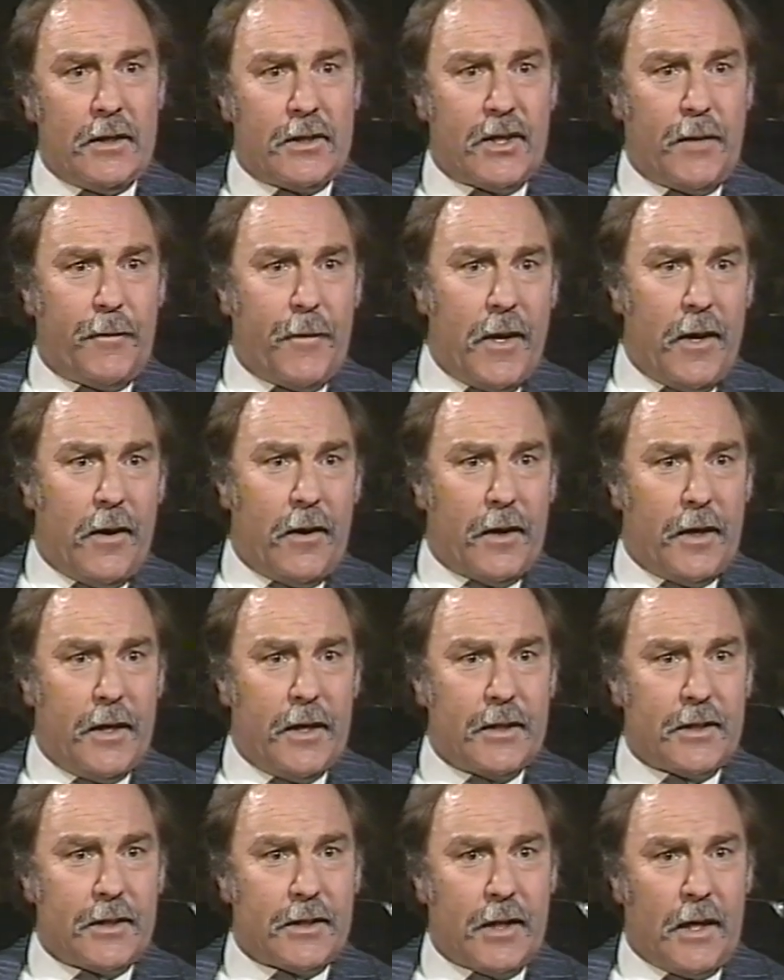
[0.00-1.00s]
To be
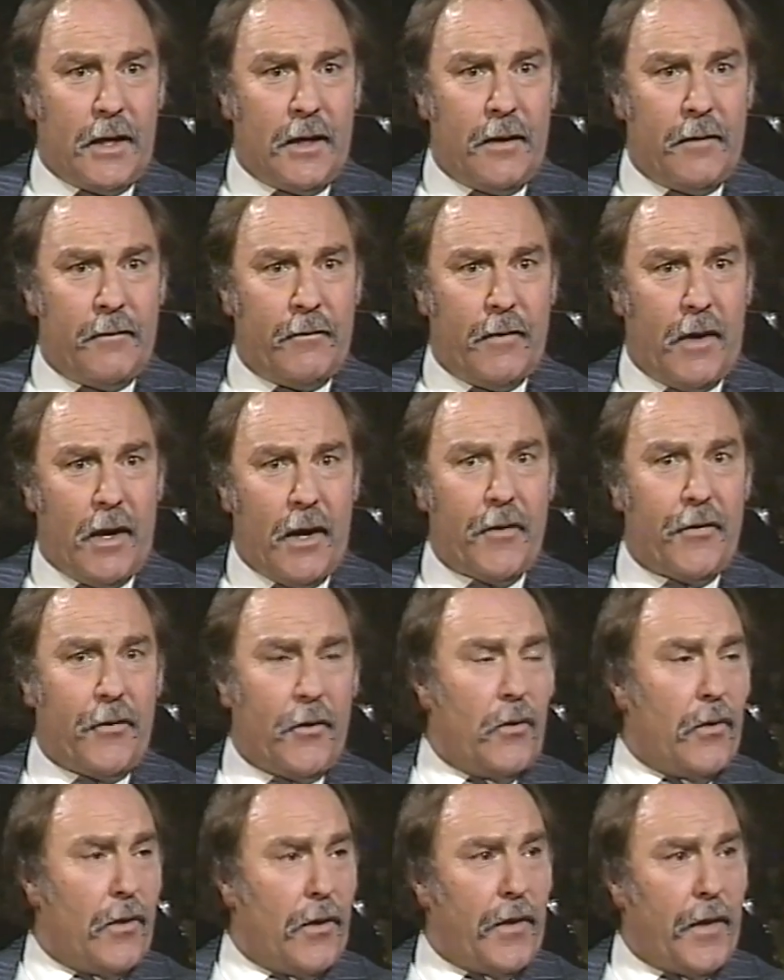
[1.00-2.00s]
honest, I
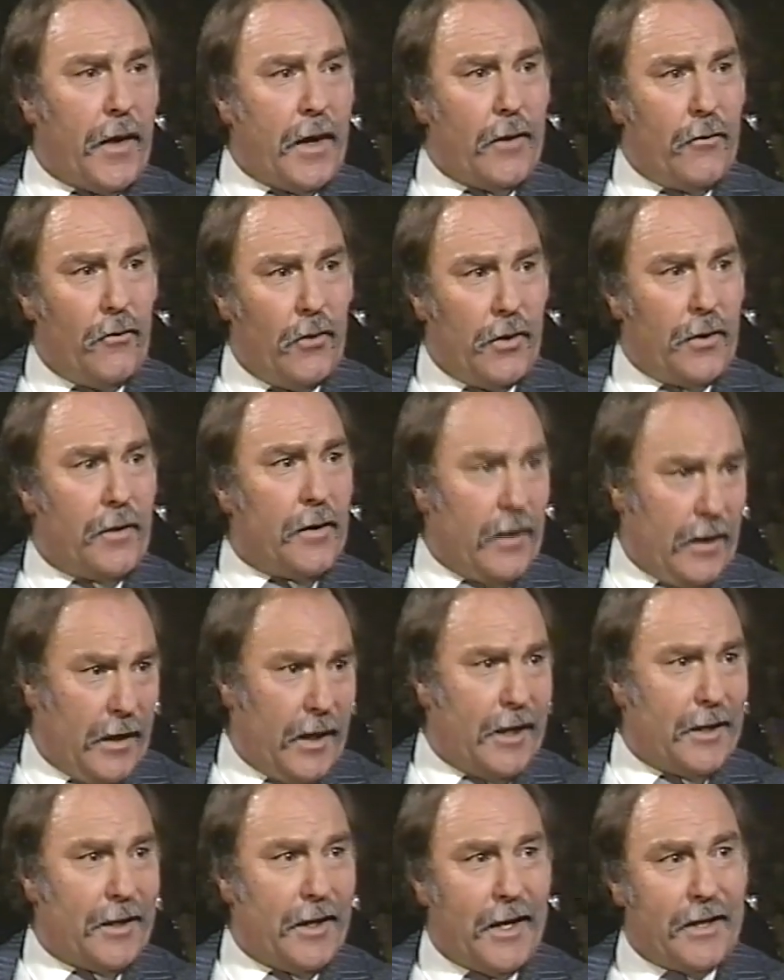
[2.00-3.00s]
thought that they would,
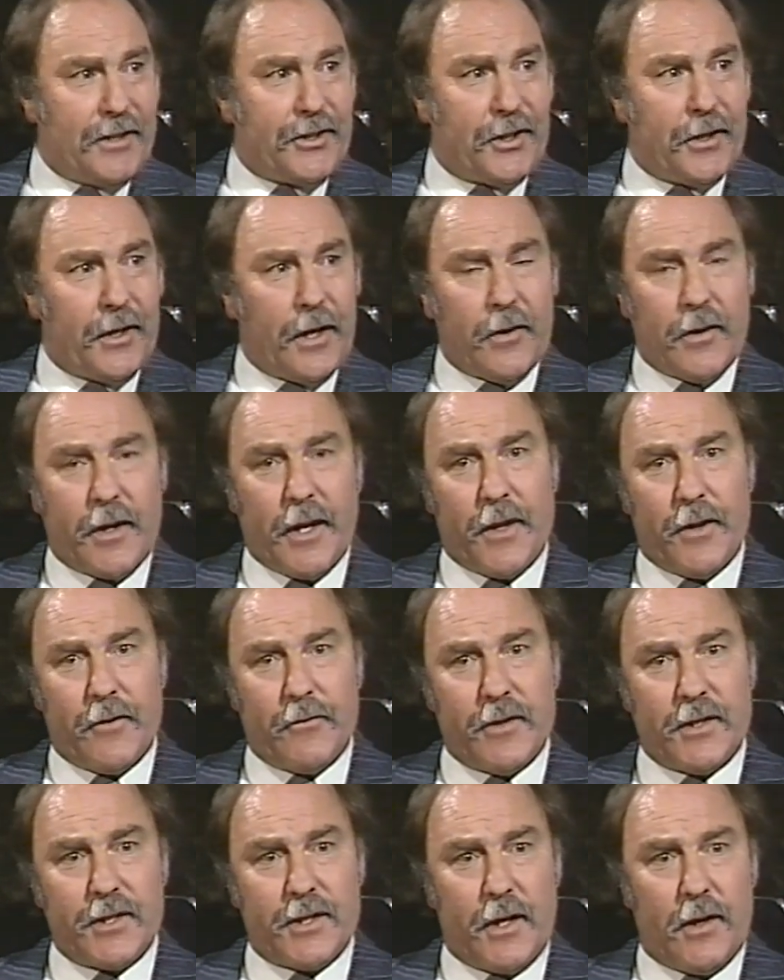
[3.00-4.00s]
as you know, get the
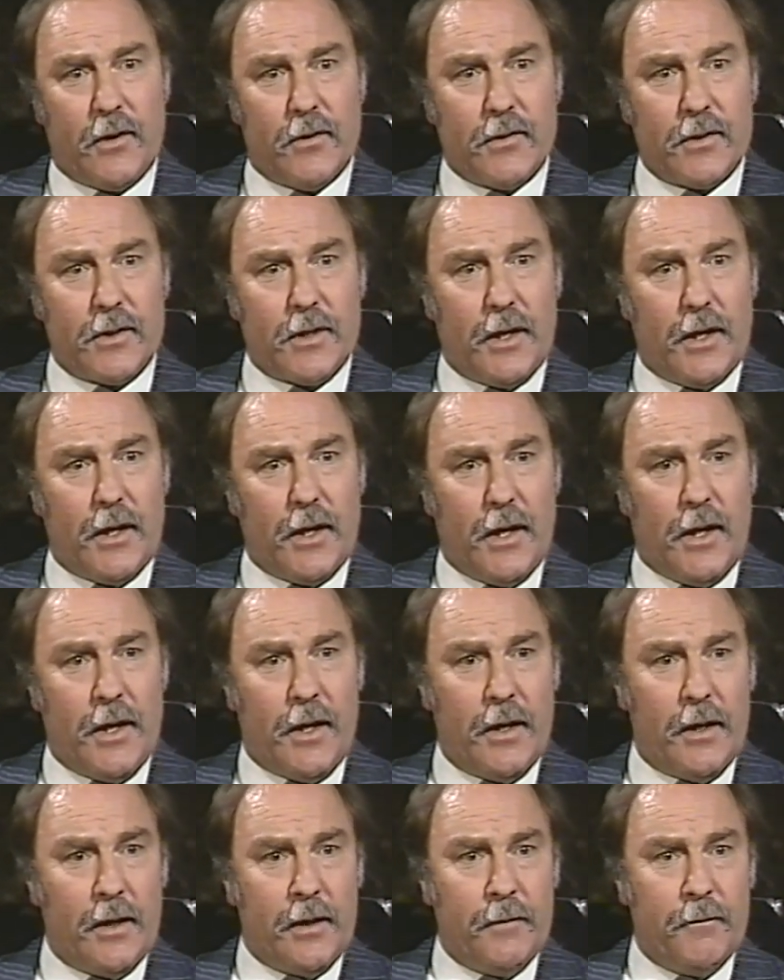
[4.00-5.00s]
result
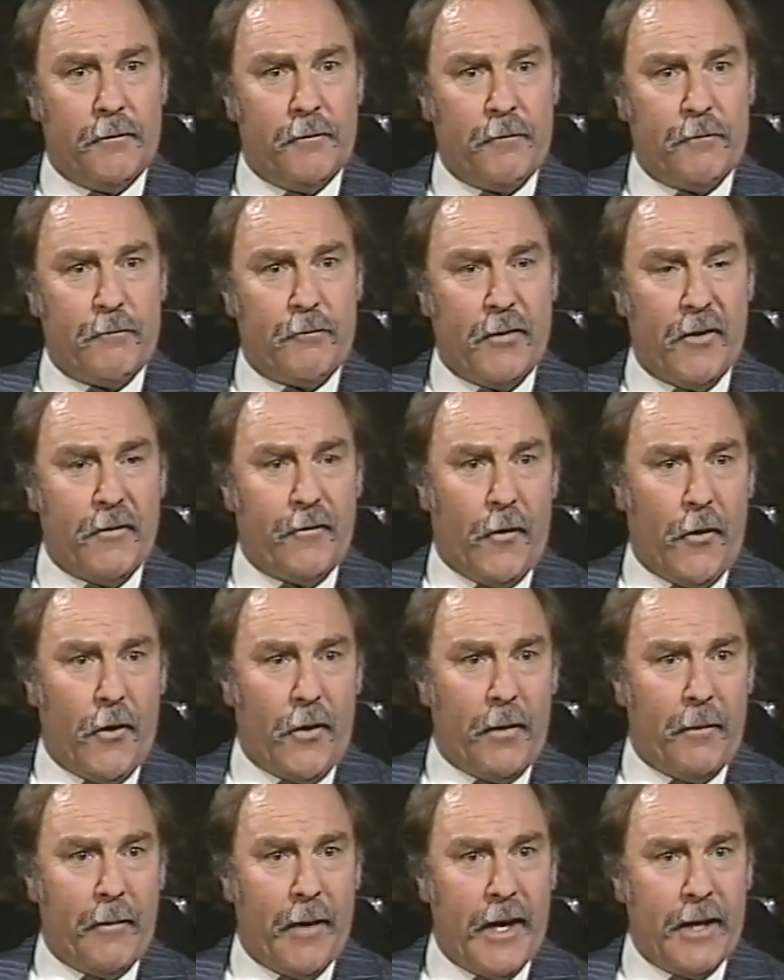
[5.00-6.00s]
before
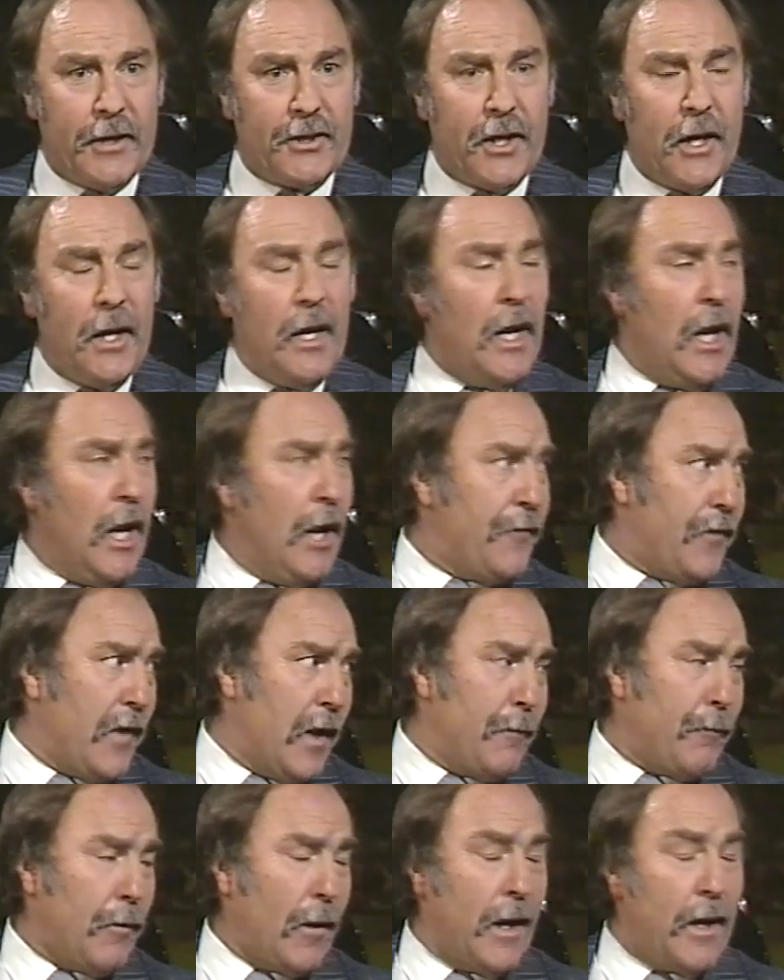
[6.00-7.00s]
the match. If they
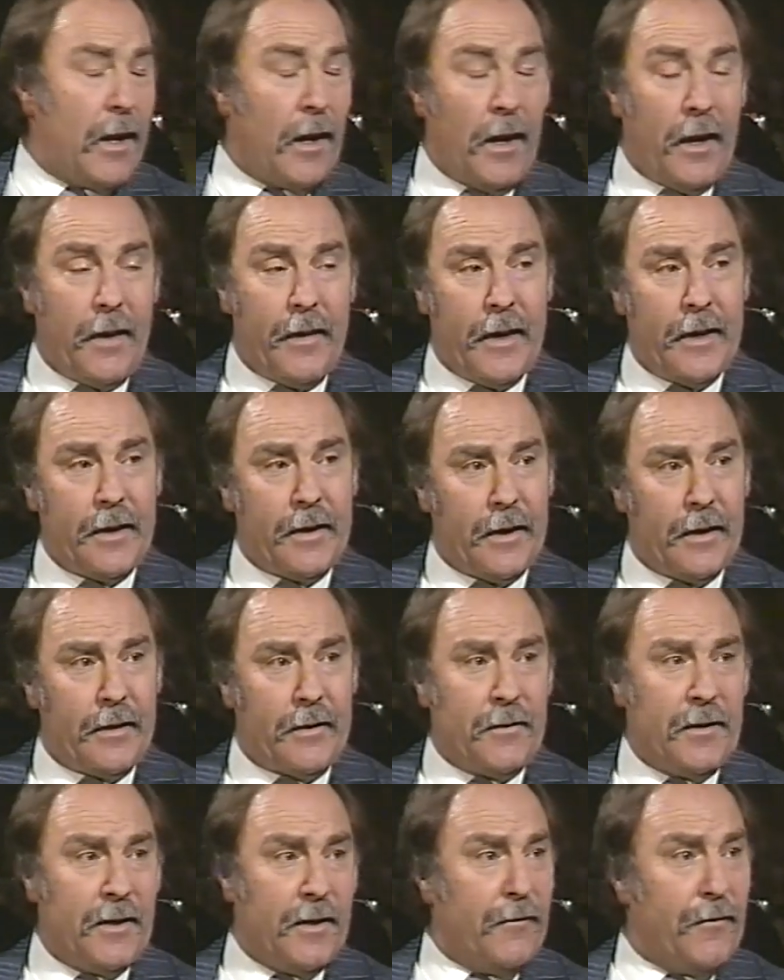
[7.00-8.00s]
play like they did
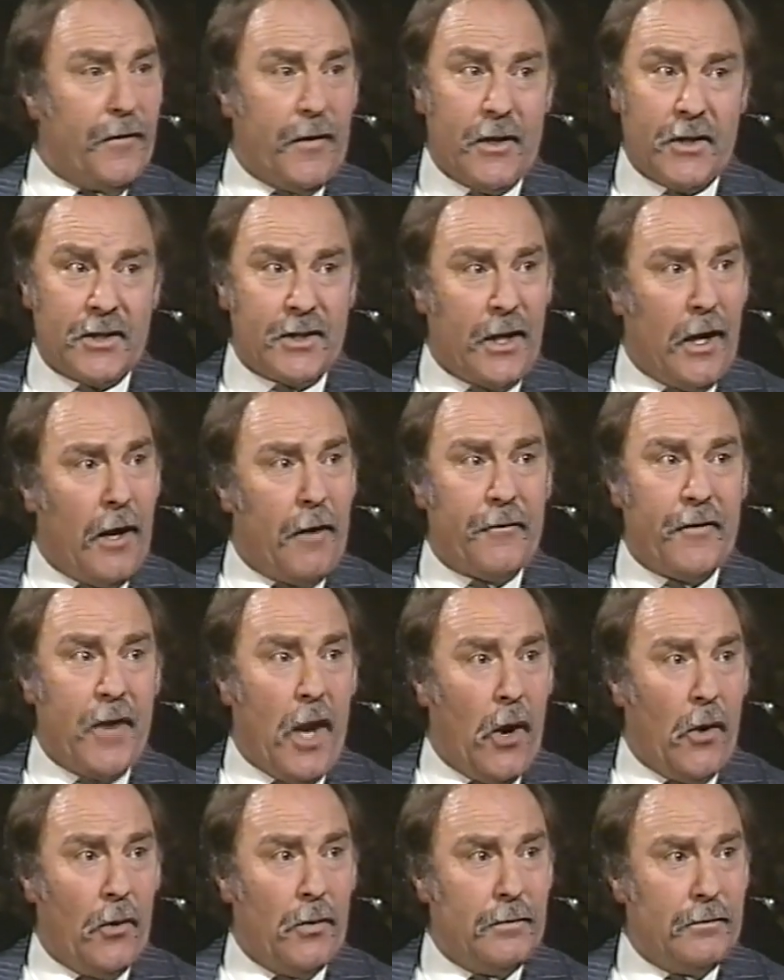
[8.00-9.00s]
in the first half,
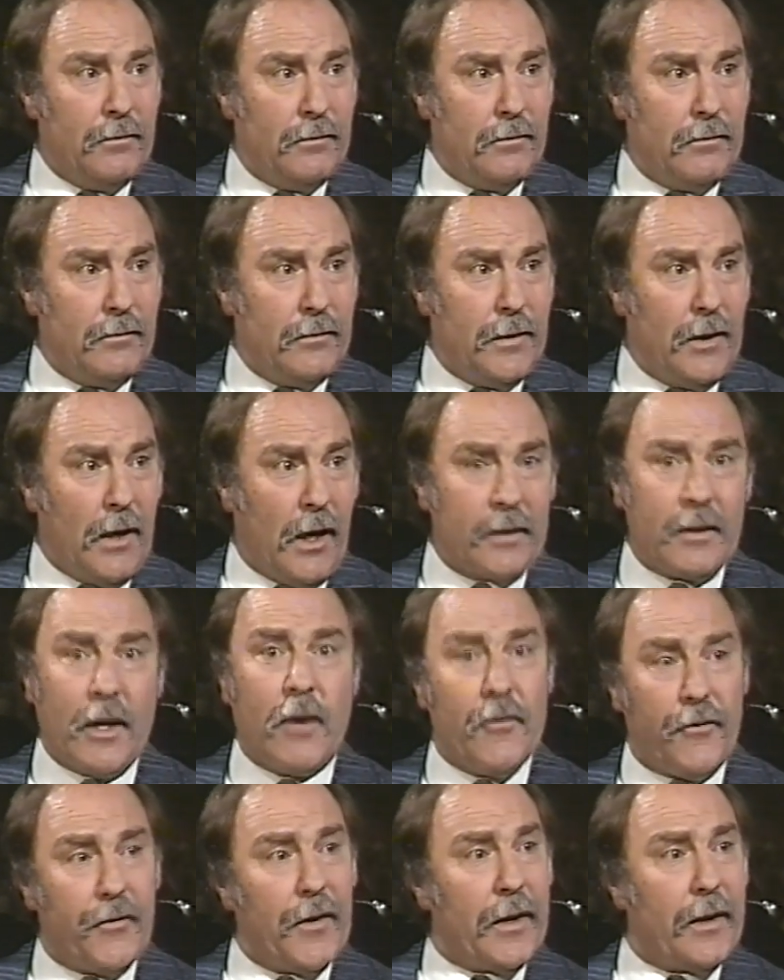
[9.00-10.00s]
no. Yeah. I
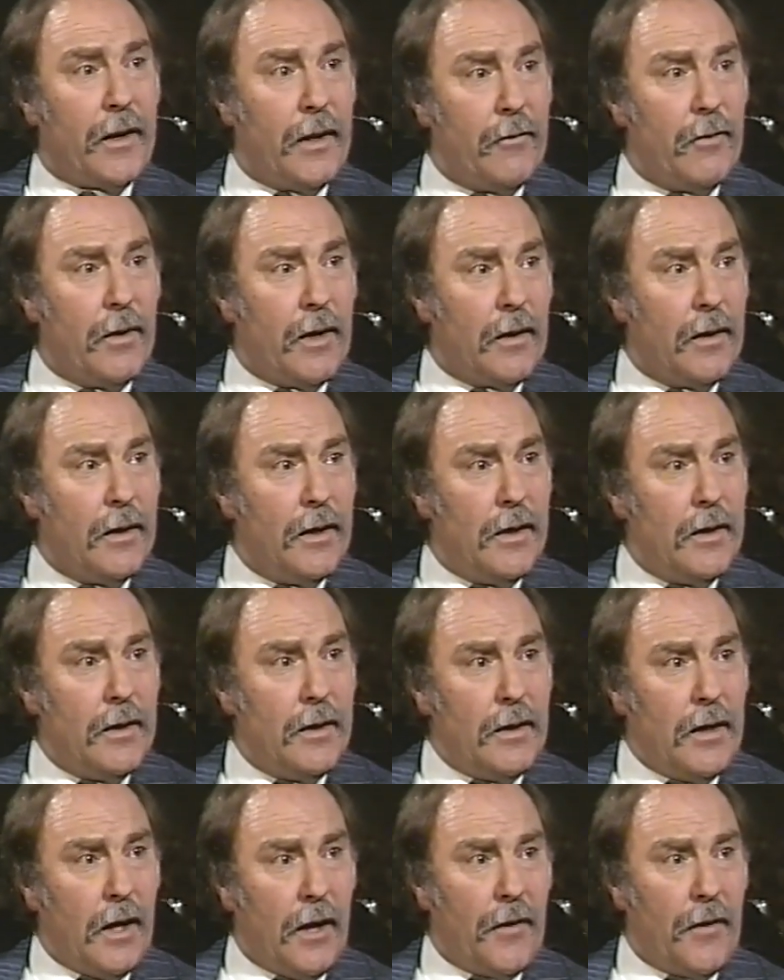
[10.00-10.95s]
don't think they will. I